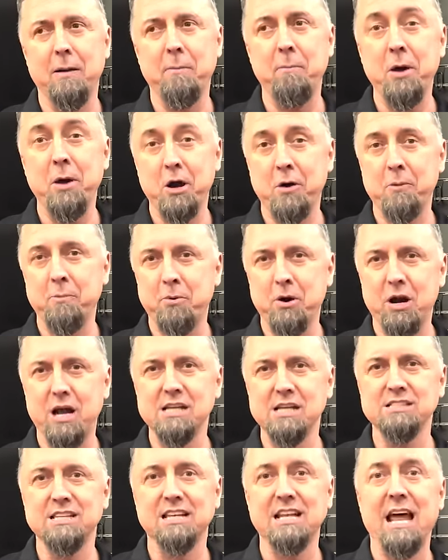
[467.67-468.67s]
better
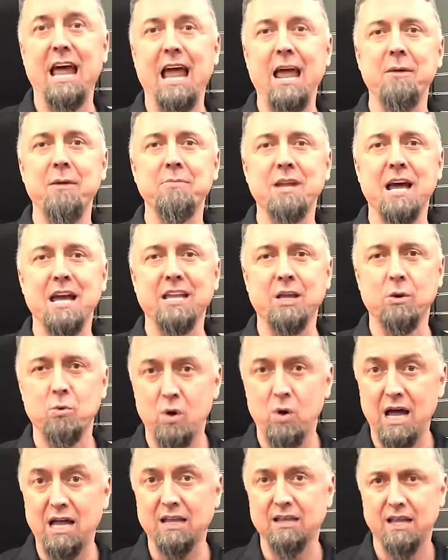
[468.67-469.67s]
price than the
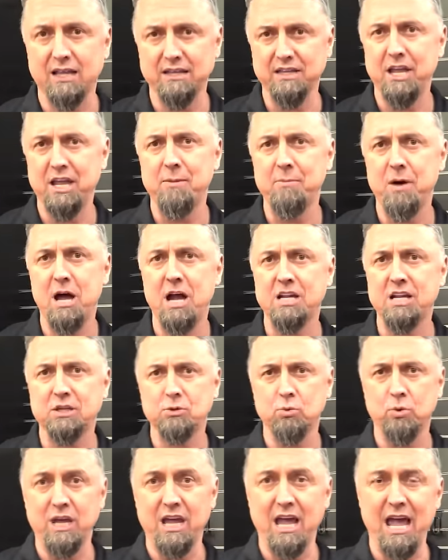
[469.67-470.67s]
M91 DMR that
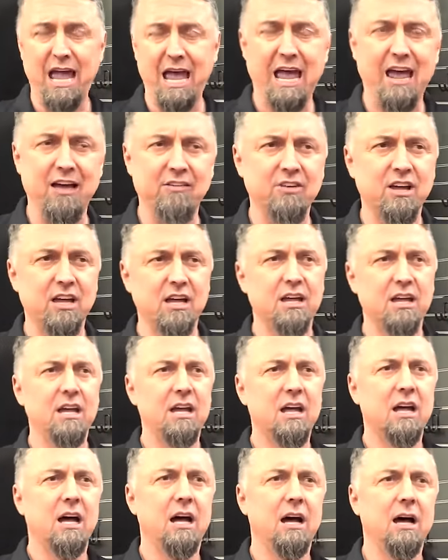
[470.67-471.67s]
we have.
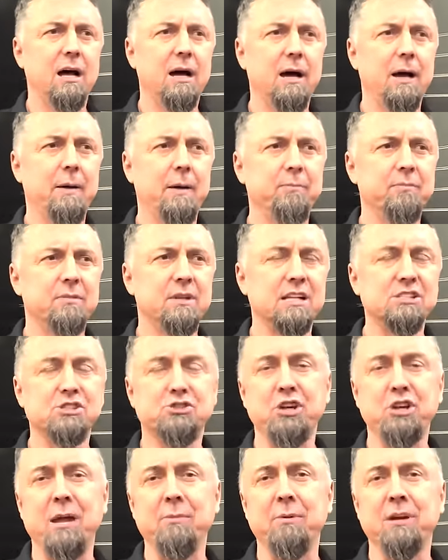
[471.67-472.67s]
That's
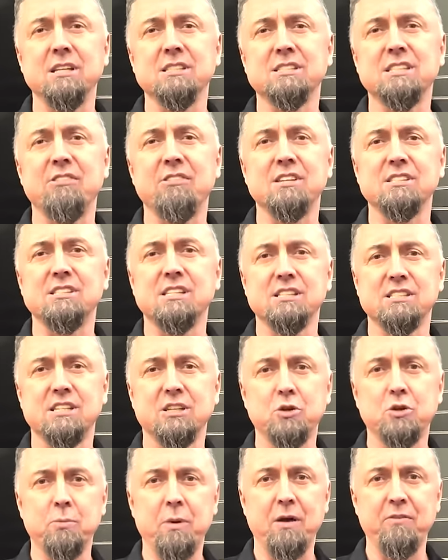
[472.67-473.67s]
chambered in
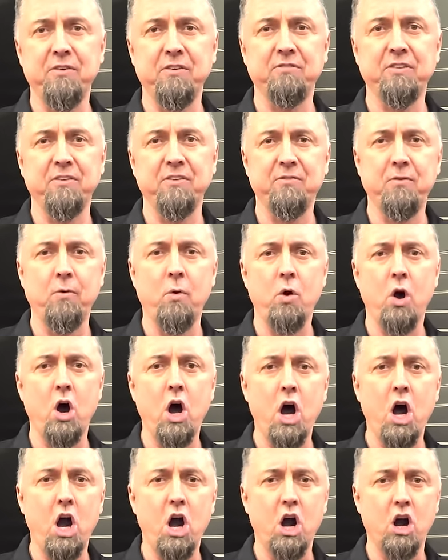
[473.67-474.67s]

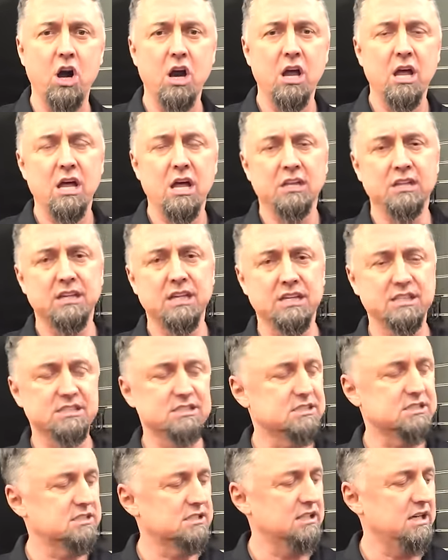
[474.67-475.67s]
762x54R.
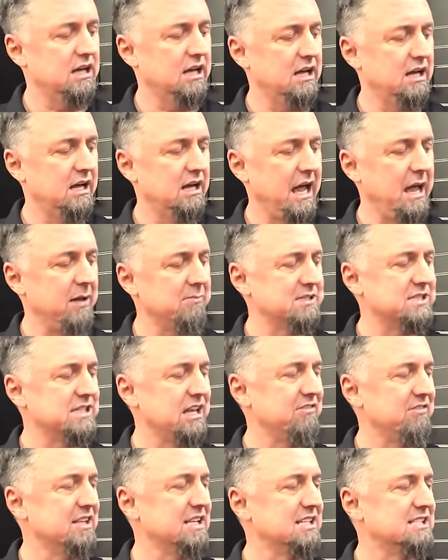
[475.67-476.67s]
This
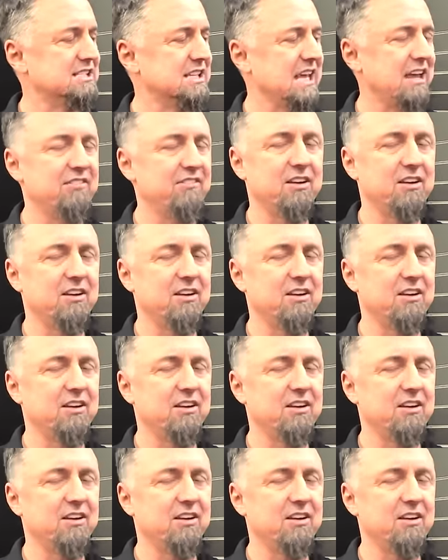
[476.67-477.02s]
M77